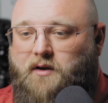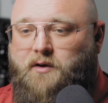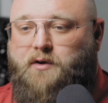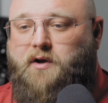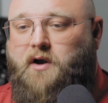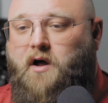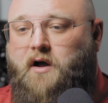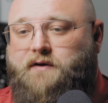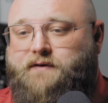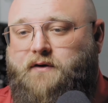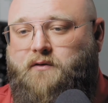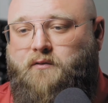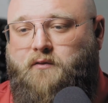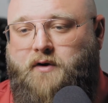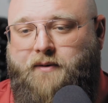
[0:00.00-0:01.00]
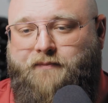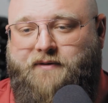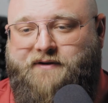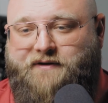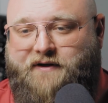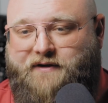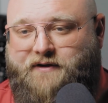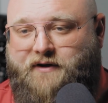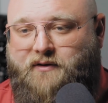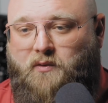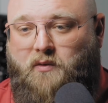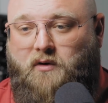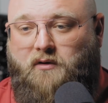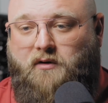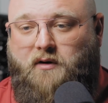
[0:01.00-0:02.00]
You can also reposition
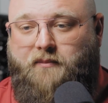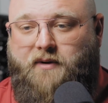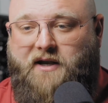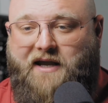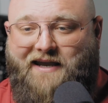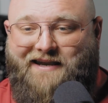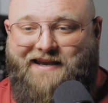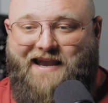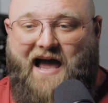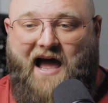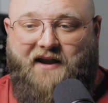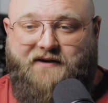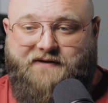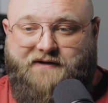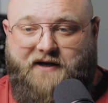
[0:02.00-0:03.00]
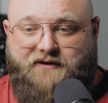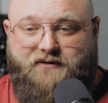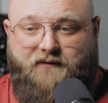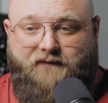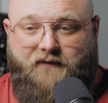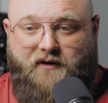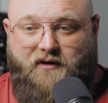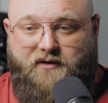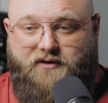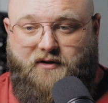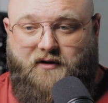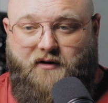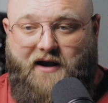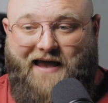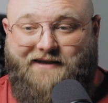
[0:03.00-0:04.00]
or eliminate non-essential
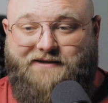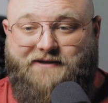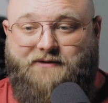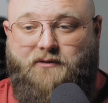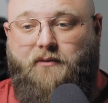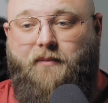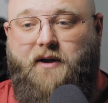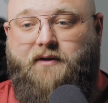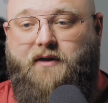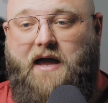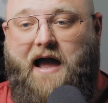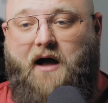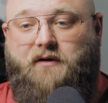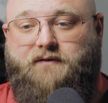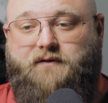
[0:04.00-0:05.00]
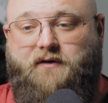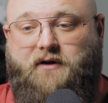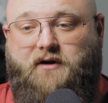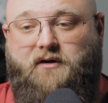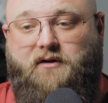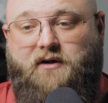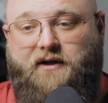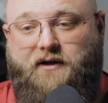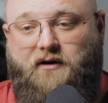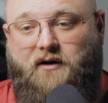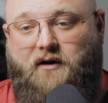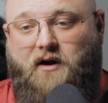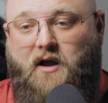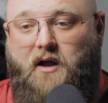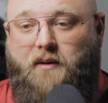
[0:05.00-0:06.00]
furniture, as this will make the house look
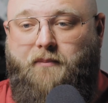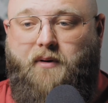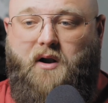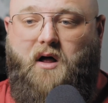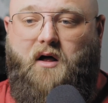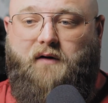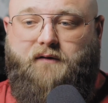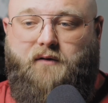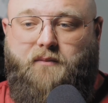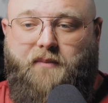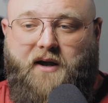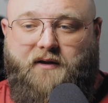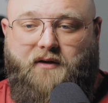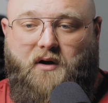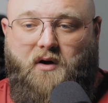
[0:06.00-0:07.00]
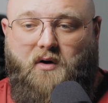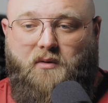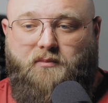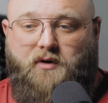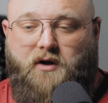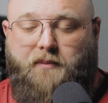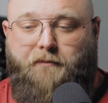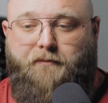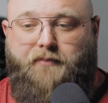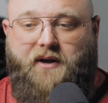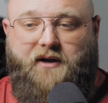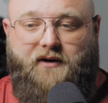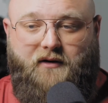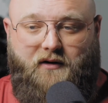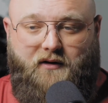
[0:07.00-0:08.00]
cleaner, but also make the home look
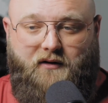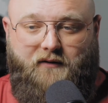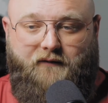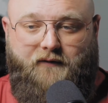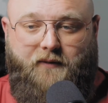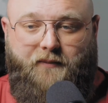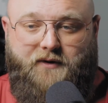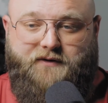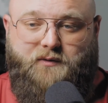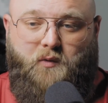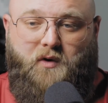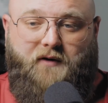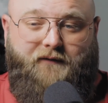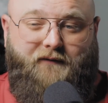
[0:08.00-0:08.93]
bigger from a square